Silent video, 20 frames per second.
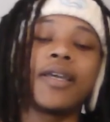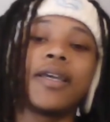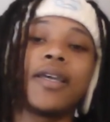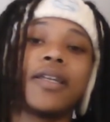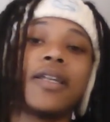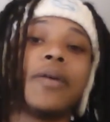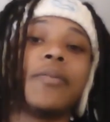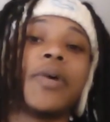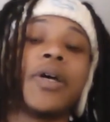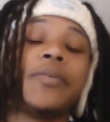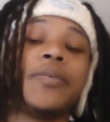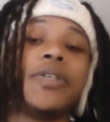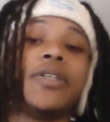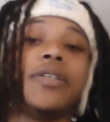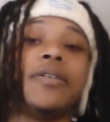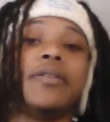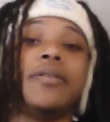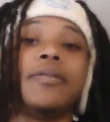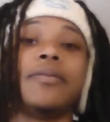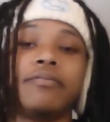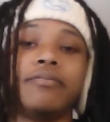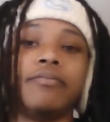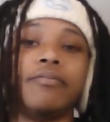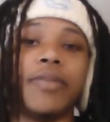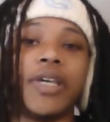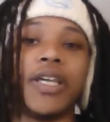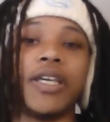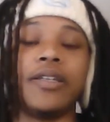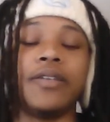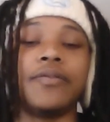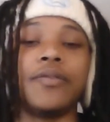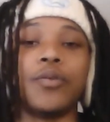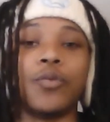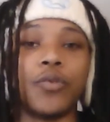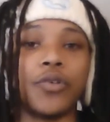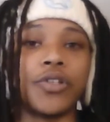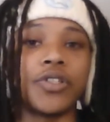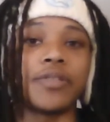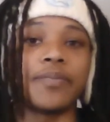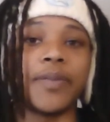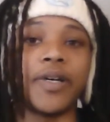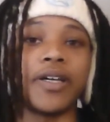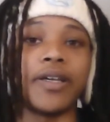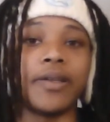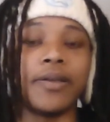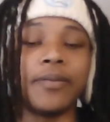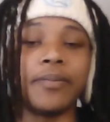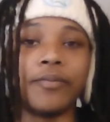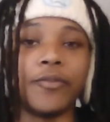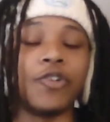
And that might be made even worse by